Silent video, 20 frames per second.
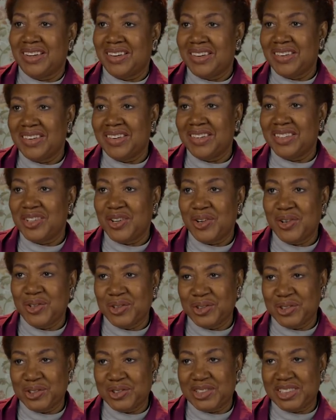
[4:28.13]
on
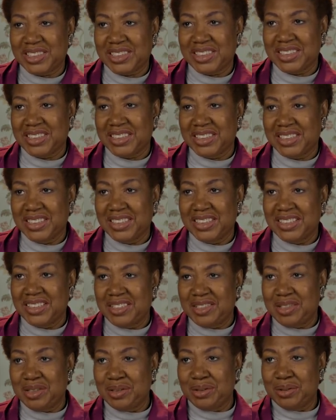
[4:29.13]
hold
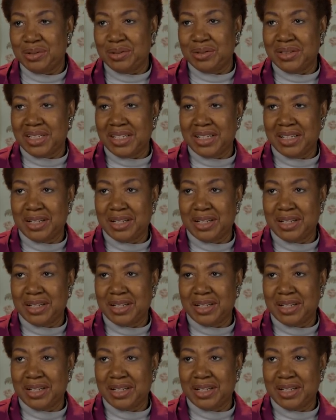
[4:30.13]
to,